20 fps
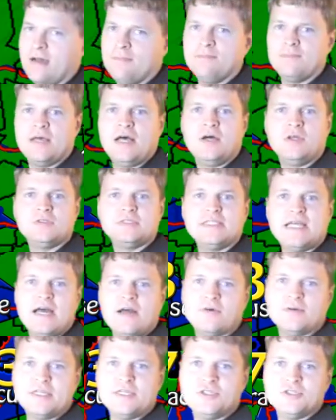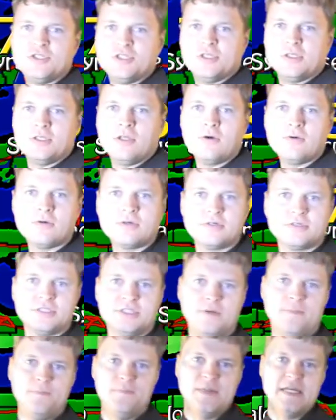up, held down into the lower
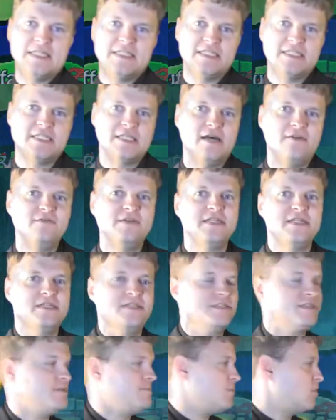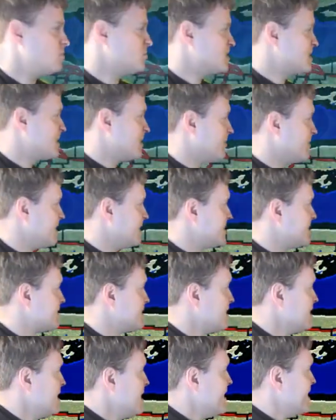to mid 70s in most
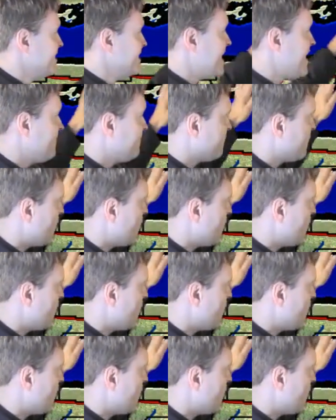areas. That